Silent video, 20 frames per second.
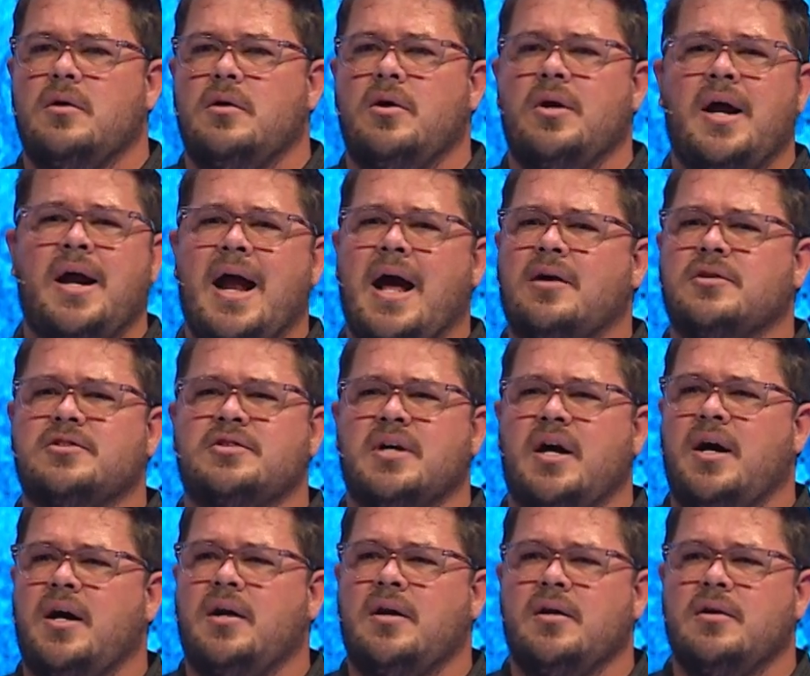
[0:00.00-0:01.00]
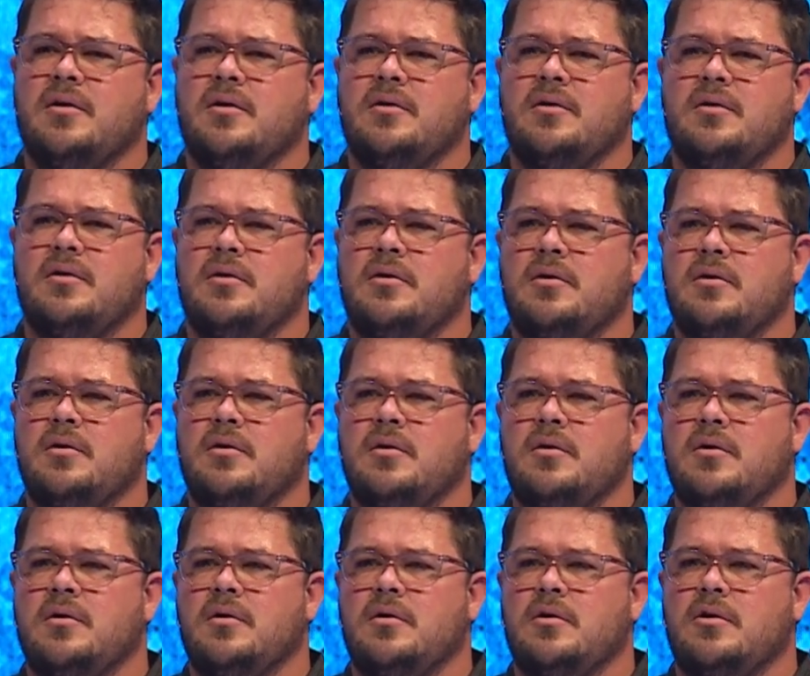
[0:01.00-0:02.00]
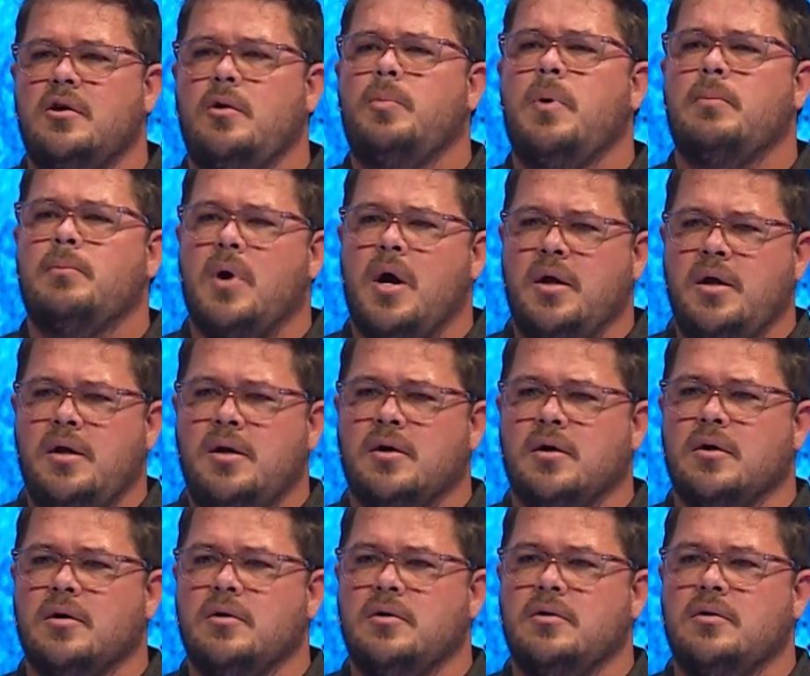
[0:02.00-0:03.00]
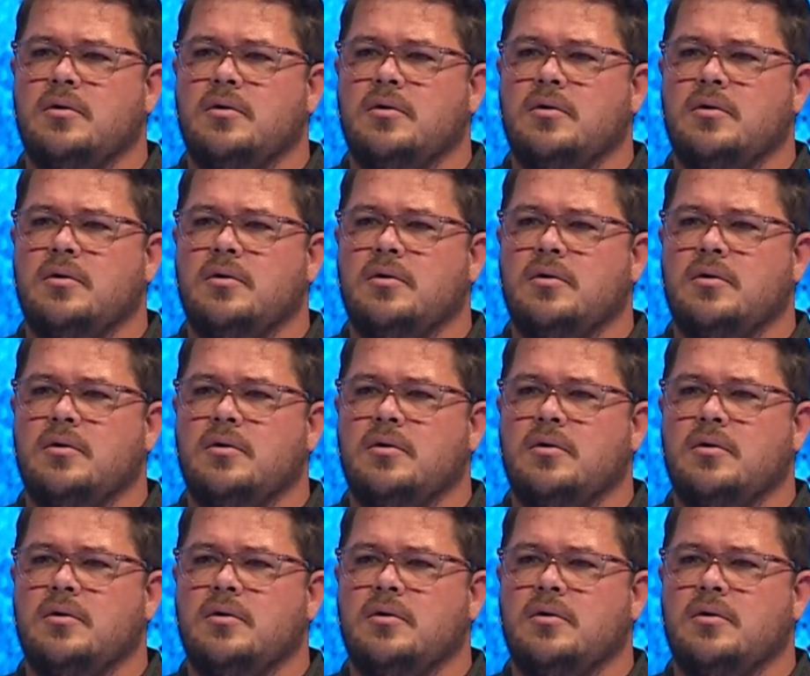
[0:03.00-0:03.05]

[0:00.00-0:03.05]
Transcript: You're not outside, you've been brought near.